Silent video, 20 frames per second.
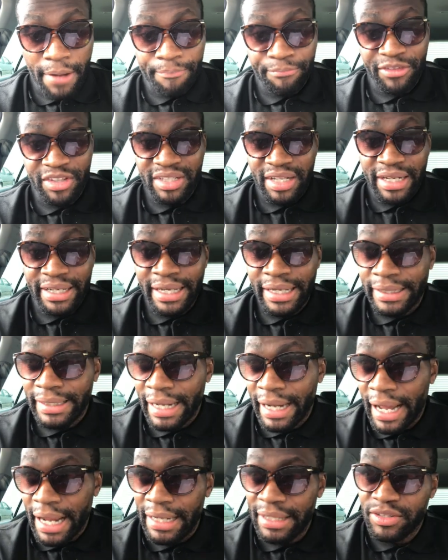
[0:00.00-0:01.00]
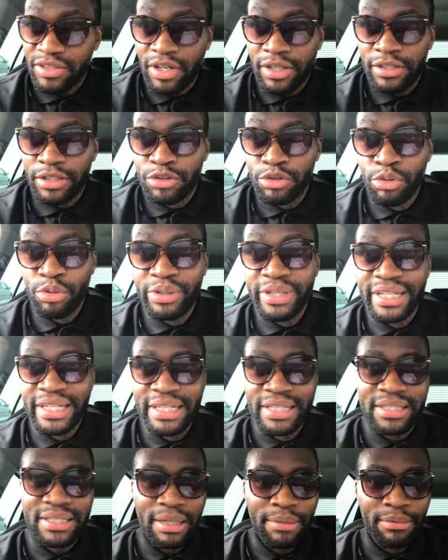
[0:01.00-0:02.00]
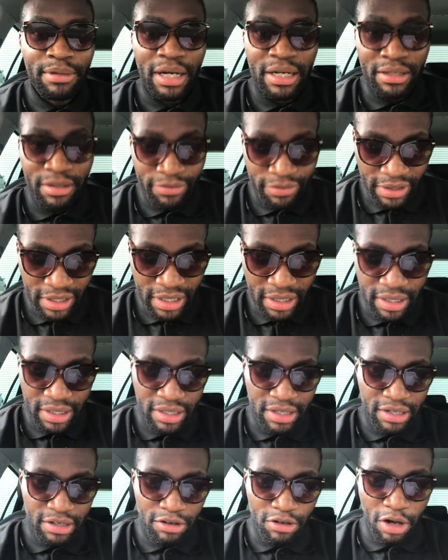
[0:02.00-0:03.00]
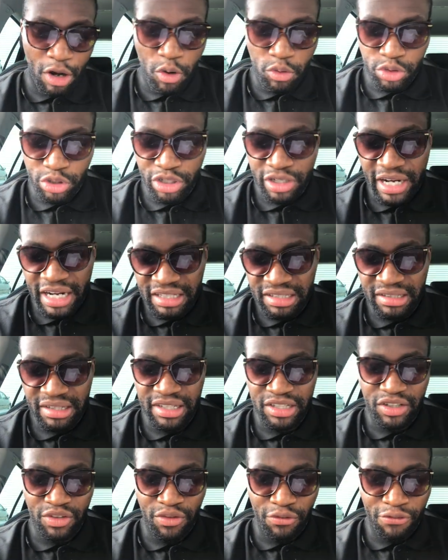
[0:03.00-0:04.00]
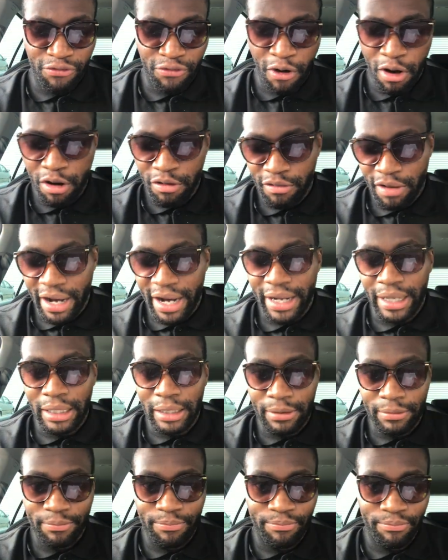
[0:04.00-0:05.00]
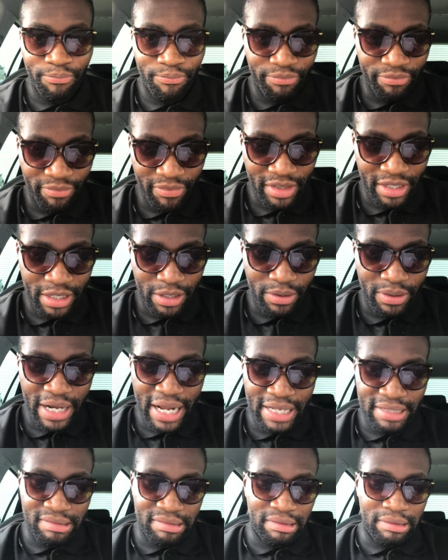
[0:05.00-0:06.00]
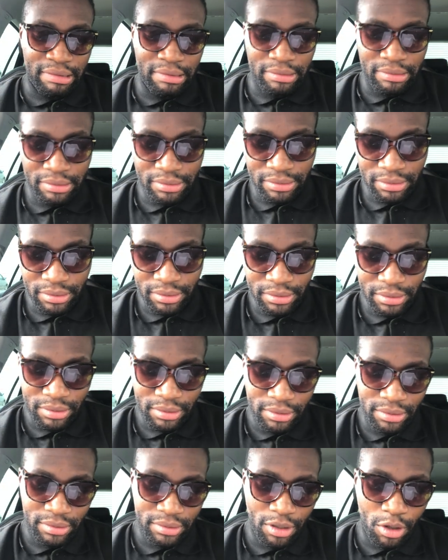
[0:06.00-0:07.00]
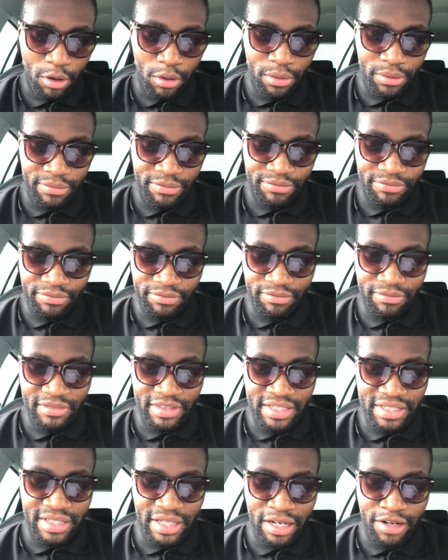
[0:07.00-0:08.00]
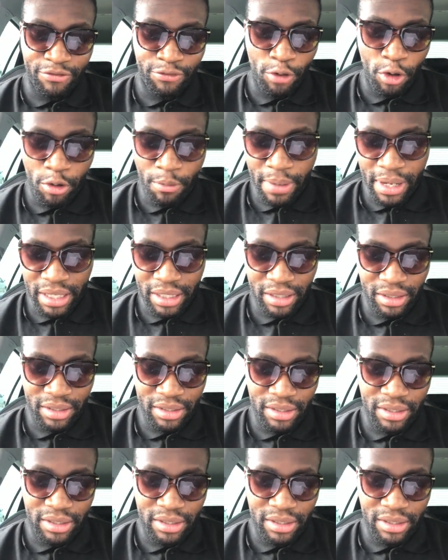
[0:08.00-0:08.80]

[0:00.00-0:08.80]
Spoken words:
this idea that Alexander Dugin is some kind of a ultra-nationalist, far-right, neo-Nazi, xenophobic,